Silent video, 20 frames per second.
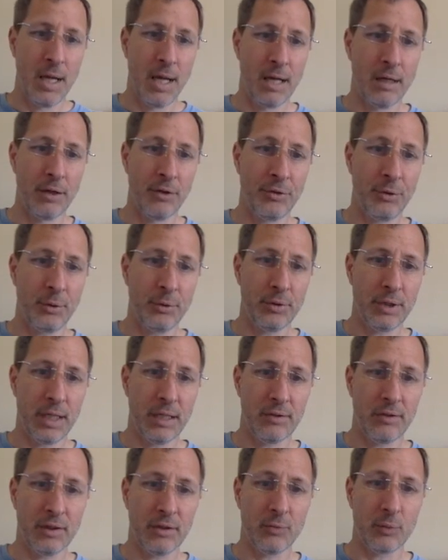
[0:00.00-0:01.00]
And the third
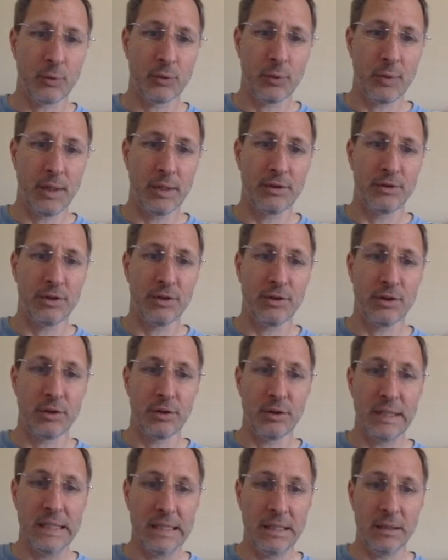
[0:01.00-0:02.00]
case is we're trying to
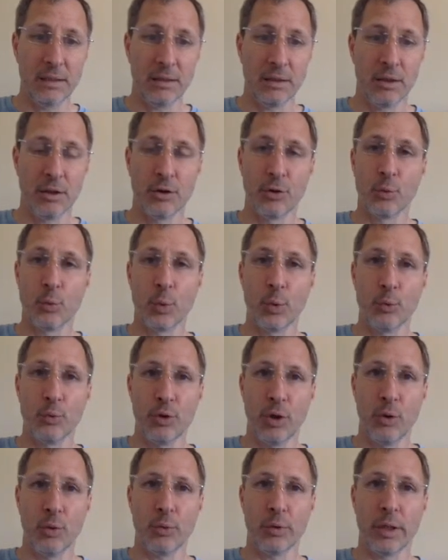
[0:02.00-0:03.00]
delete the
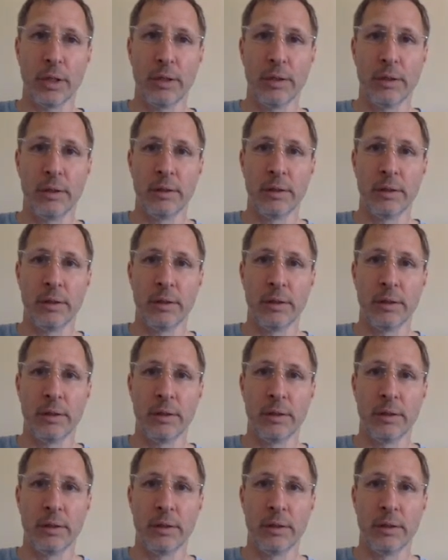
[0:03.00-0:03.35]
root node.